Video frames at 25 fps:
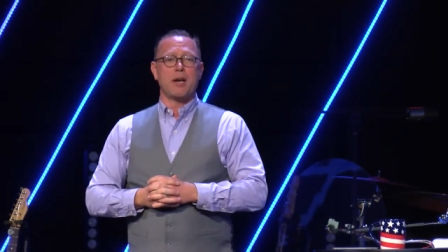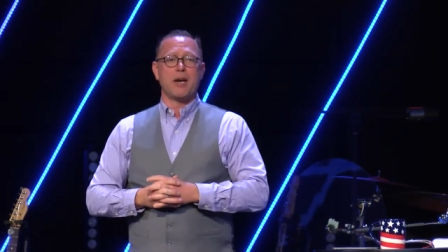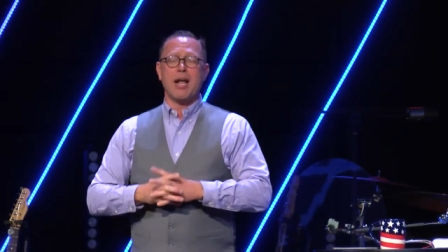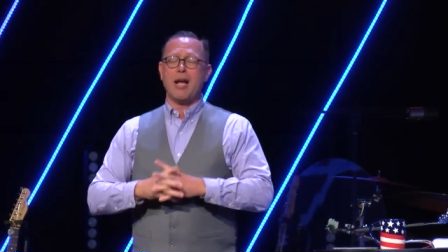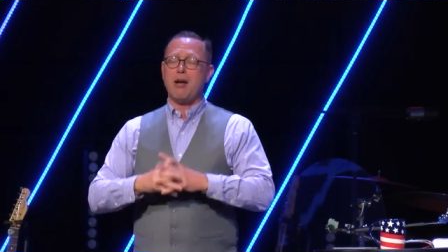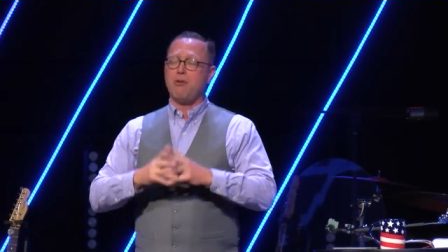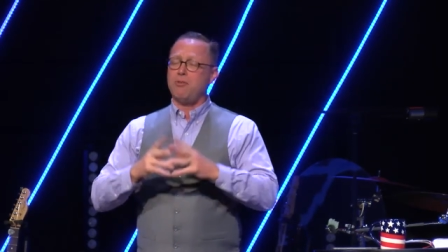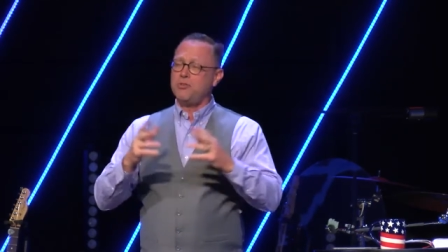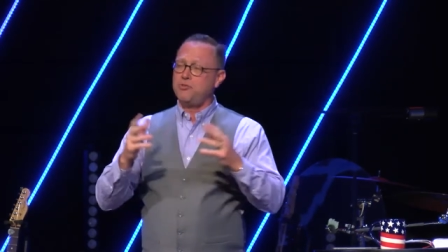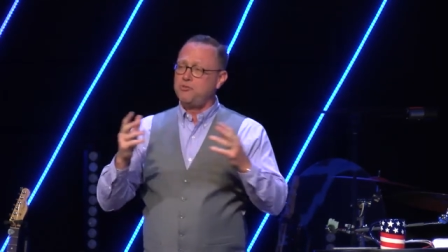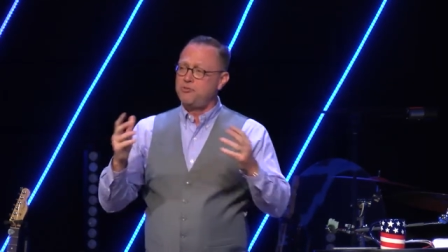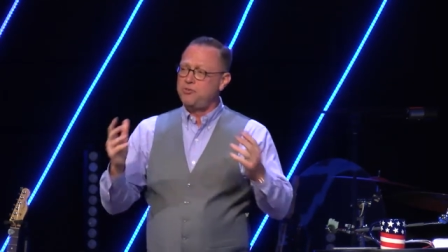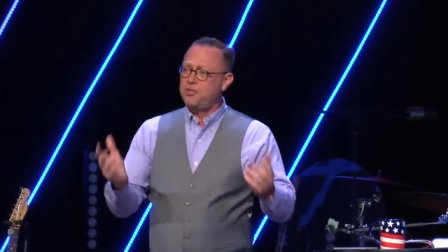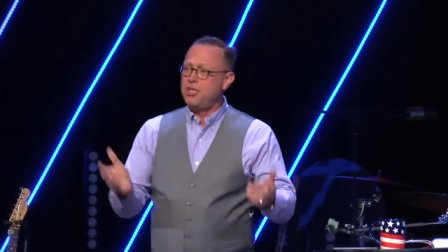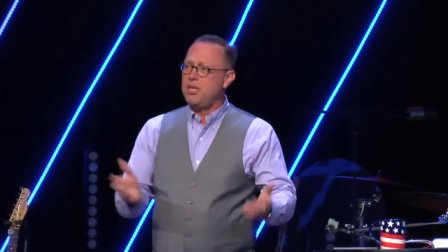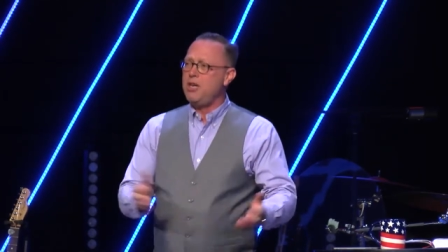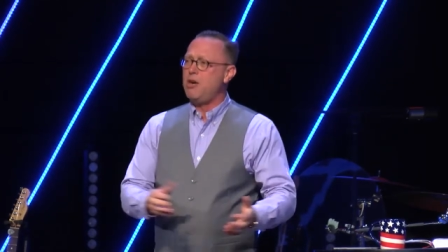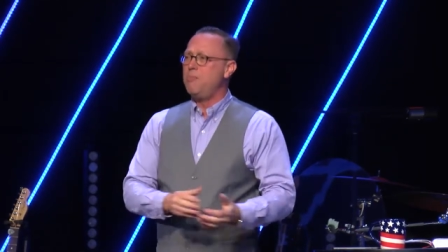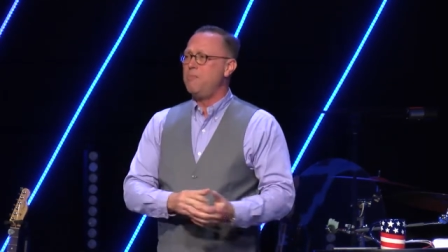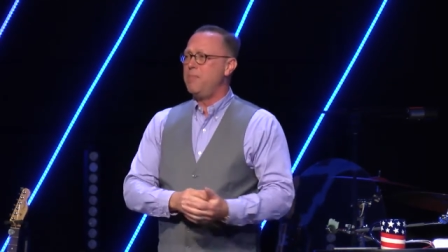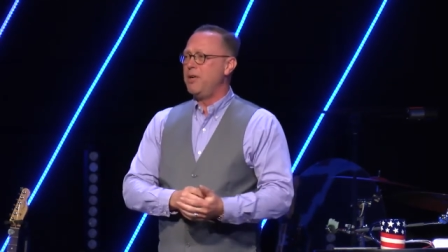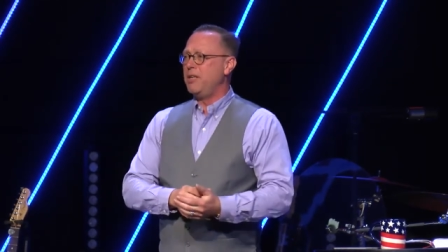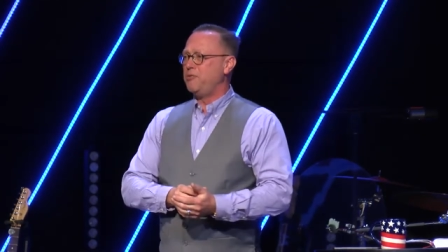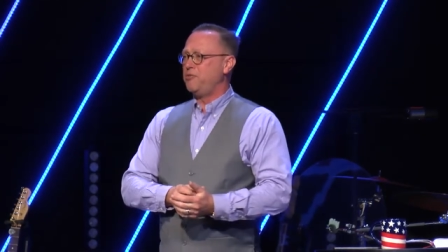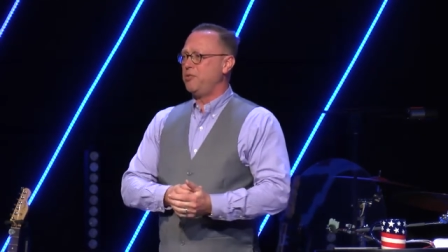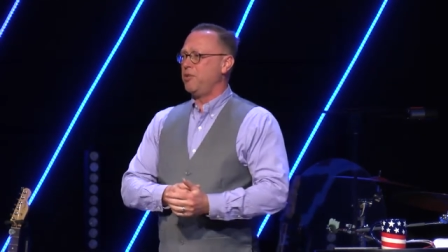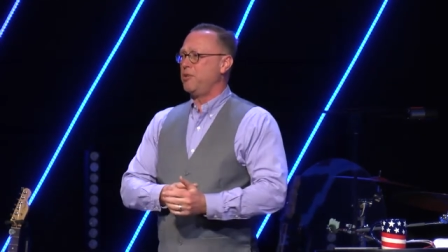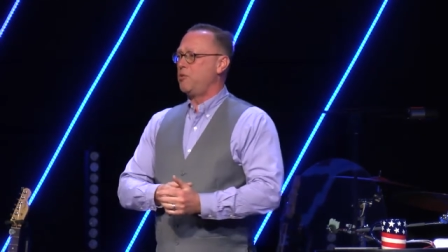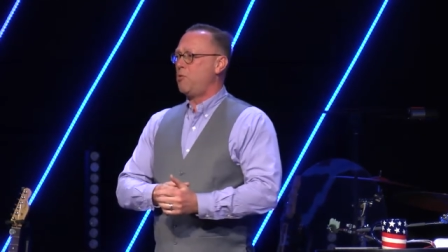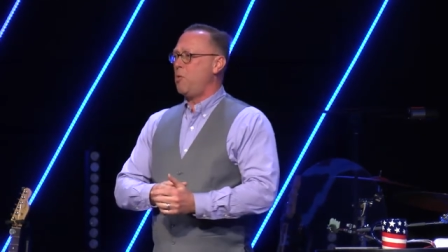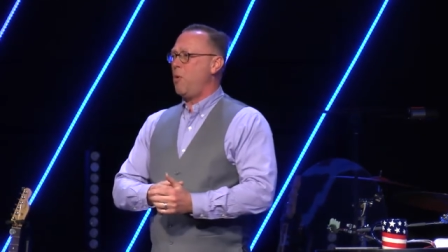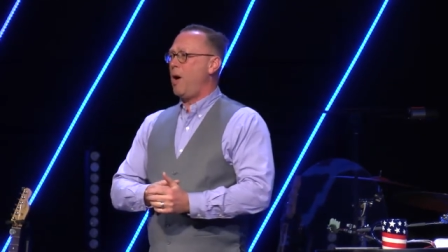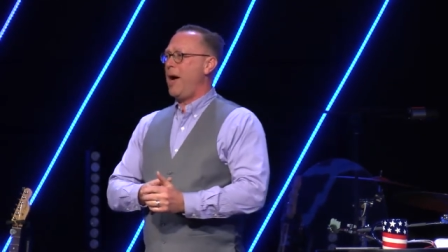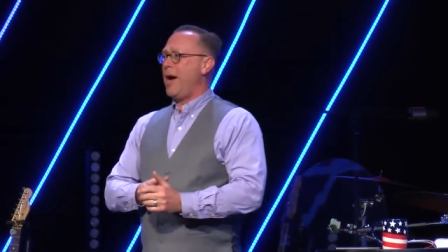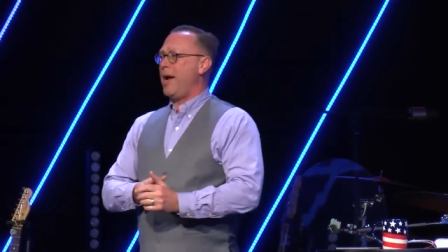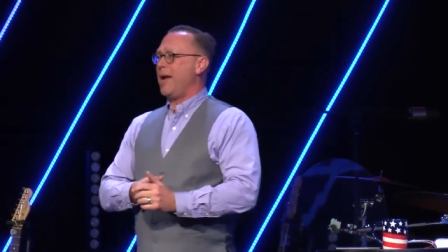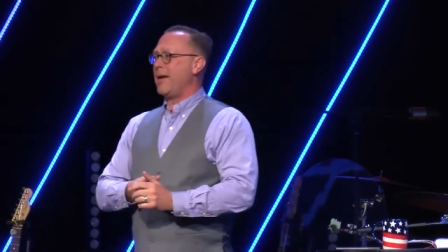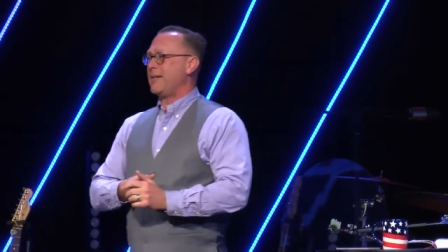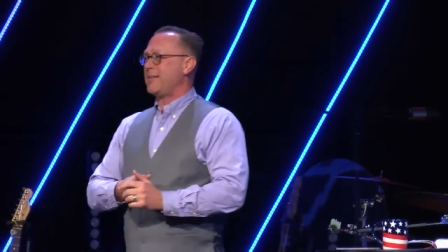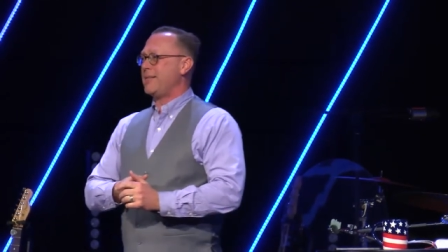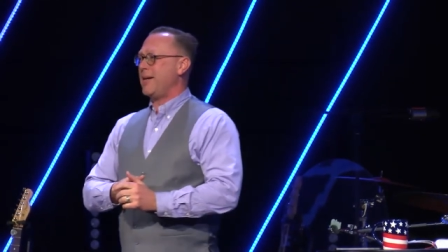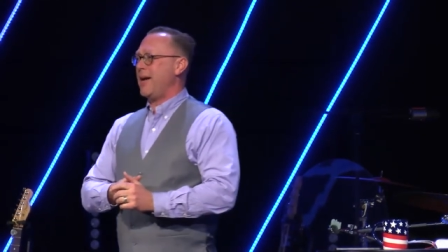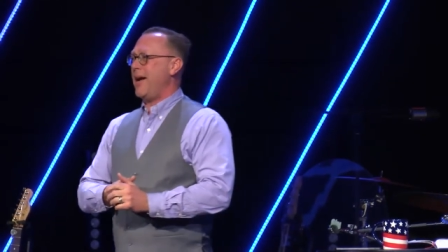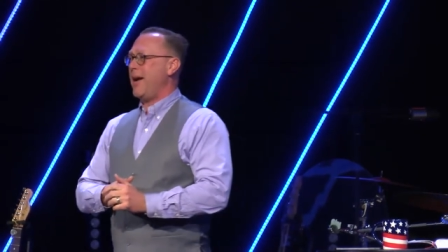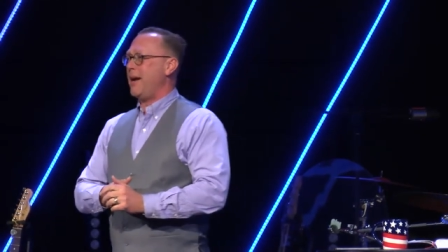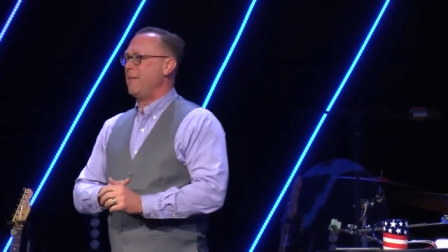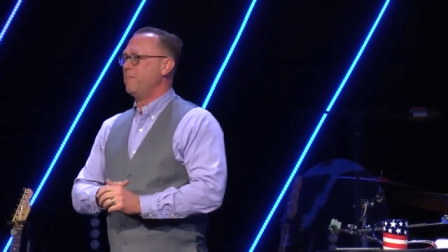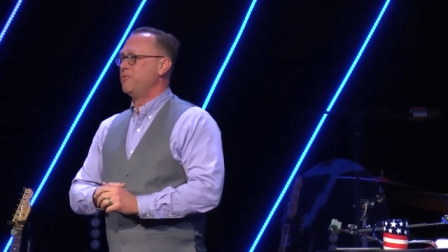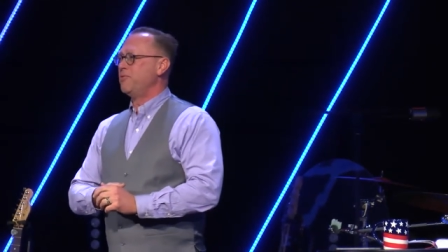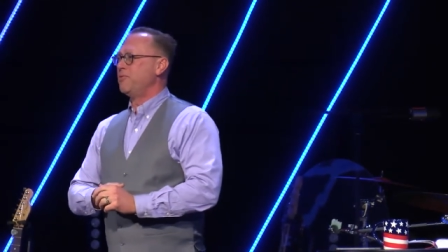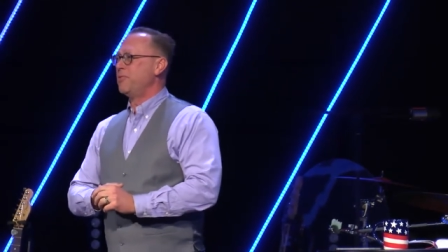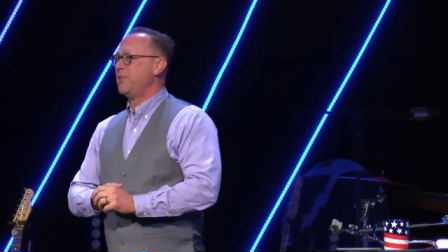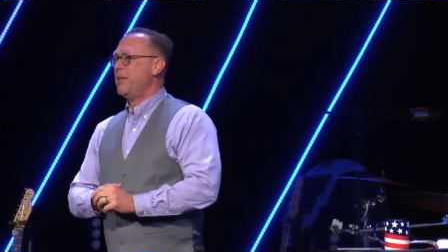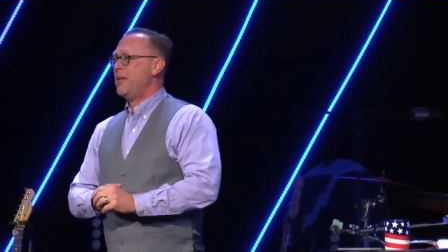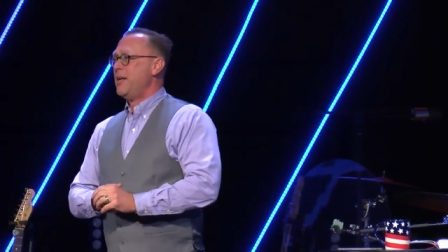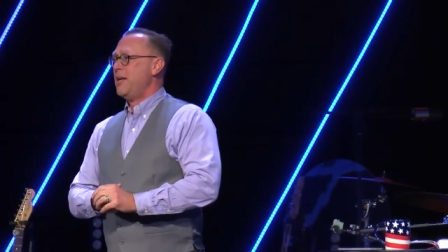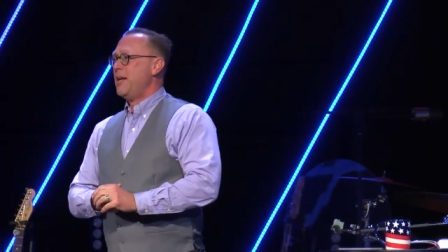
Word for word: and I was still missing quiet times.